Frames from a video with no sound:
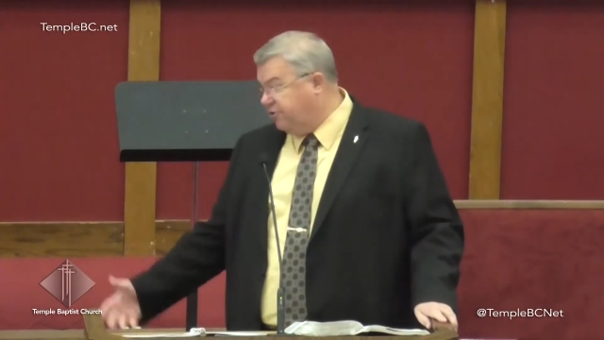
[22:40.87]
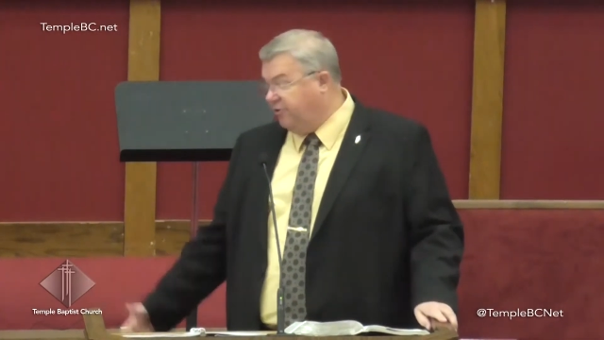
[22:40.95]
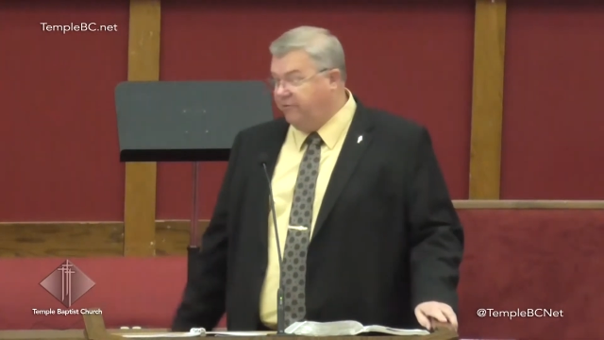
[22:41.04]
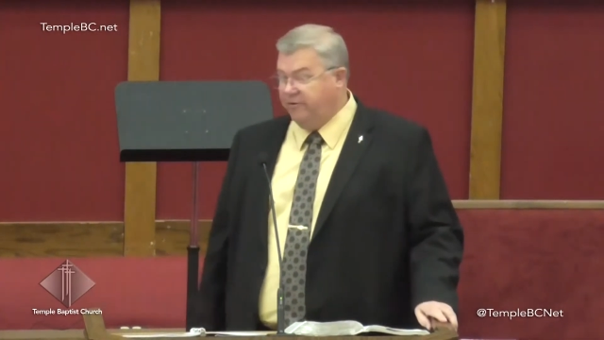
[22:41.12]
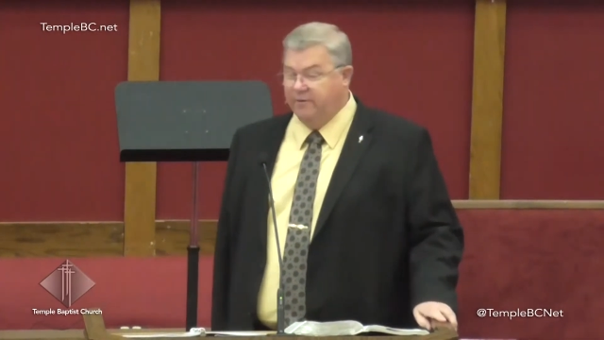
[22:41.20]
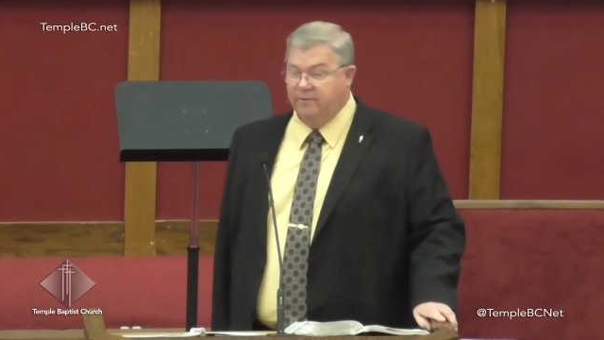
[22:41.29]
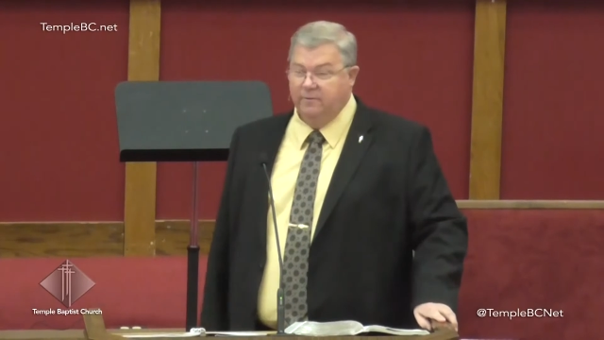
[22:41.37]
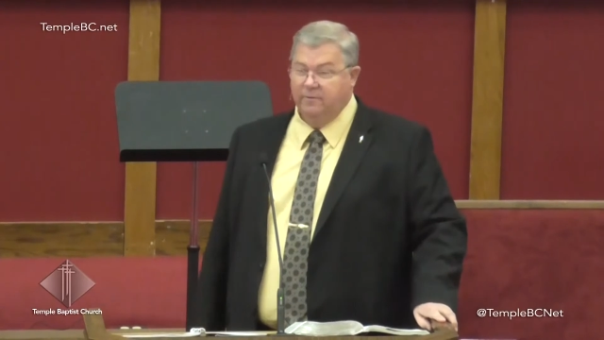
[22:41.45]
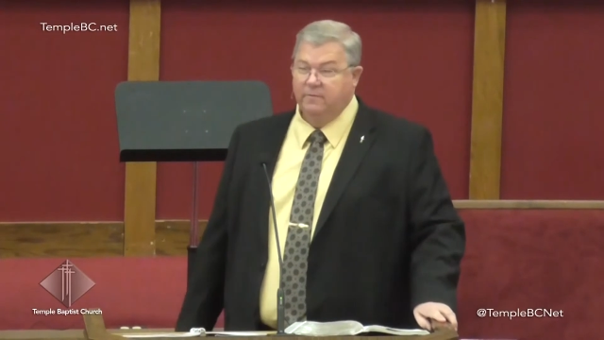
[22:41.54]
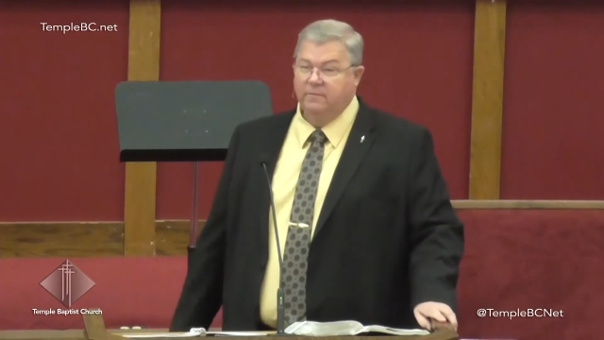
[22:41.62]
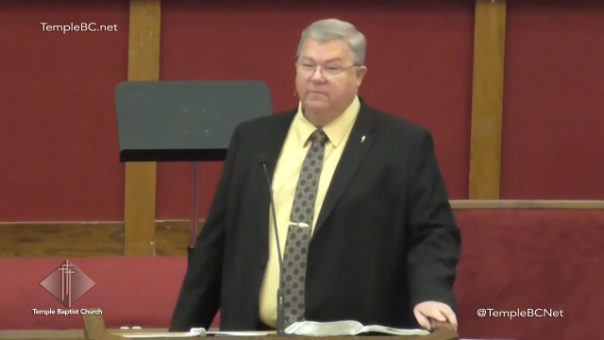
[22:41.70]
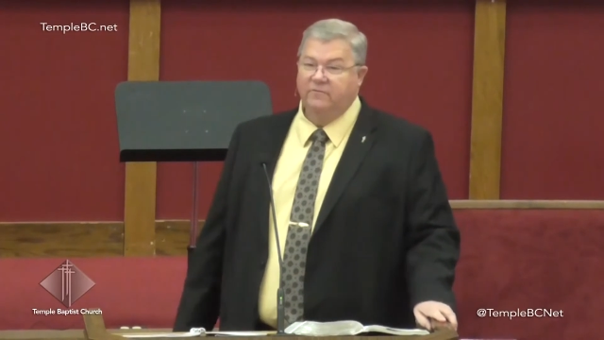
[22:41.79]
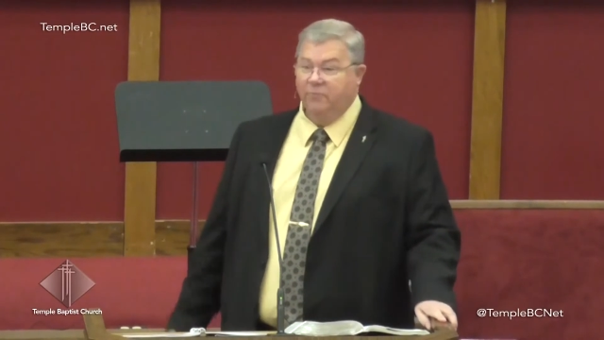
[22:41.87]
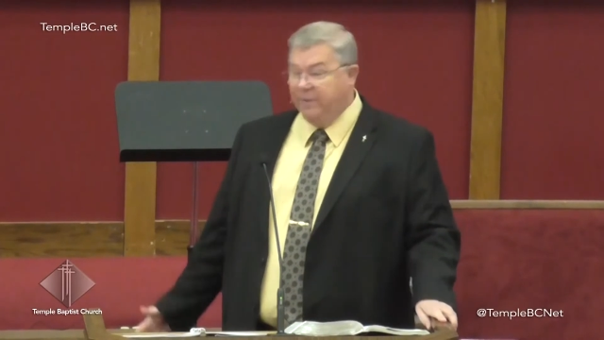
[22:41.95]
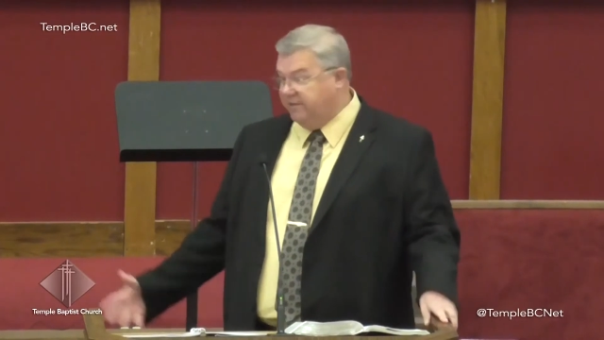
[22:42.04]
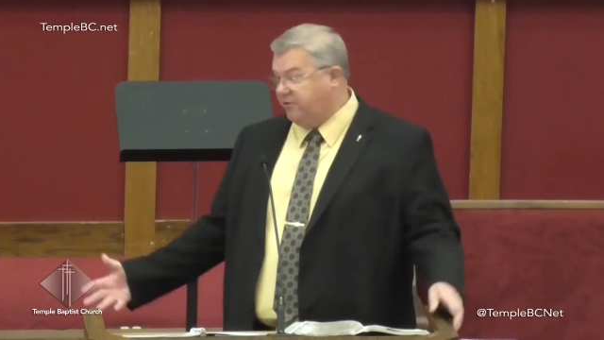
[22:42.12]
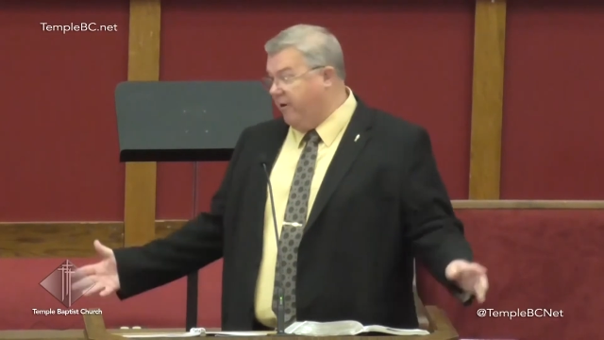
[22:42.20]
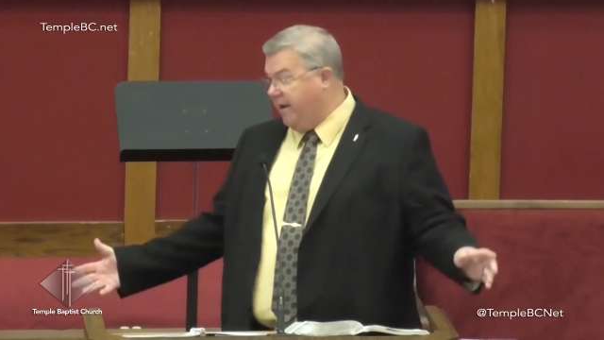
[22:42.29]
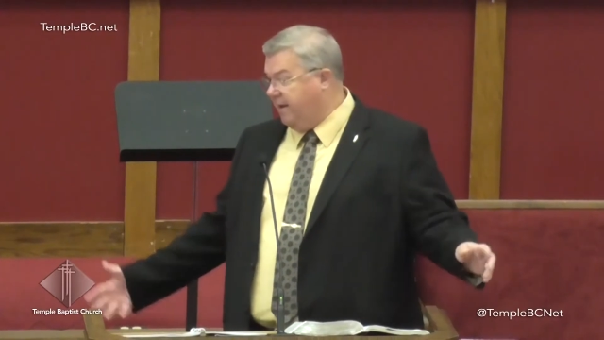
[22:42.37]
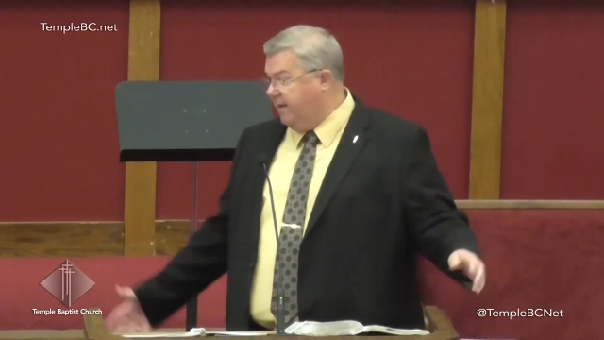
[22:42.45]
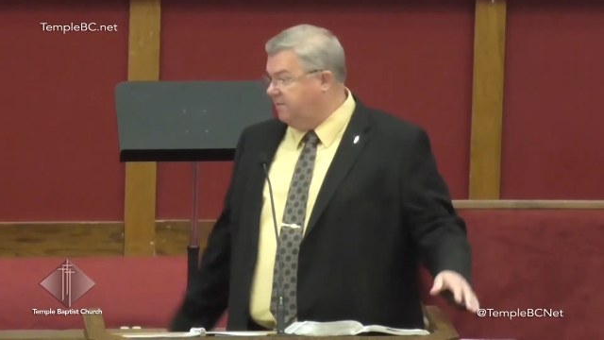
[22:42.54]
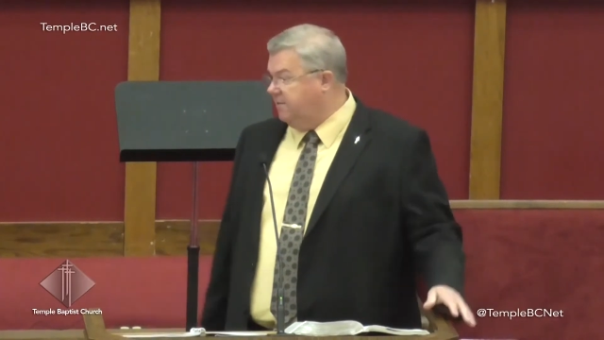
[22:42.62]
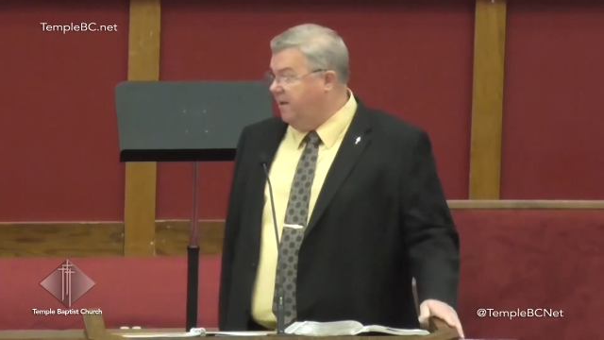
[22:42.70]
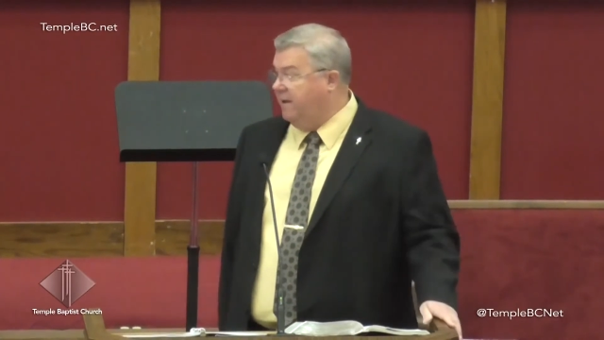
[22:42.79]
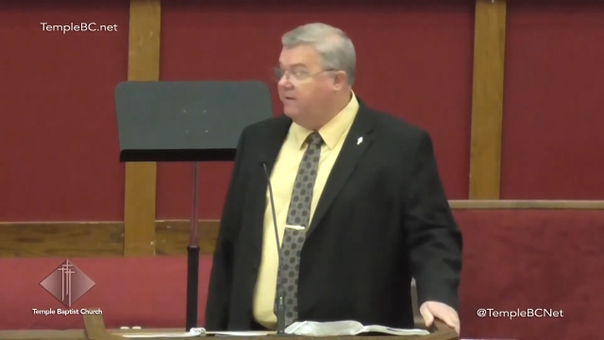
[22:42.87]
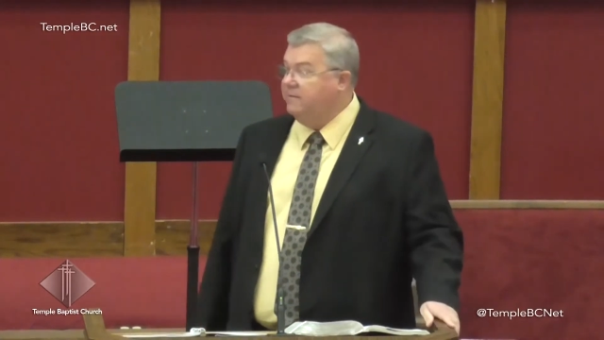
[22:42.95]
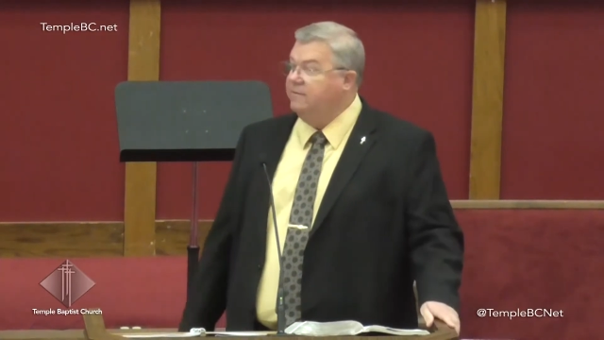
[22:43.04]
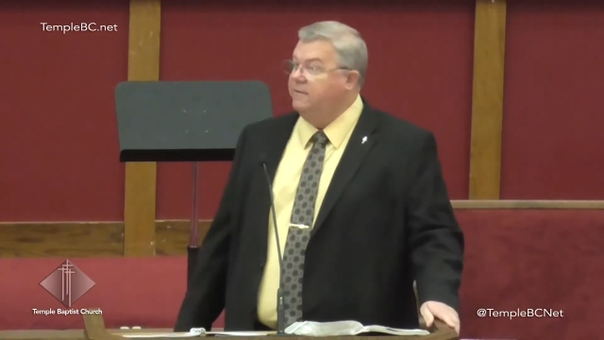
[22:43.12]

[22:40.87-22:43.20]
children. For me, it's grandkids now.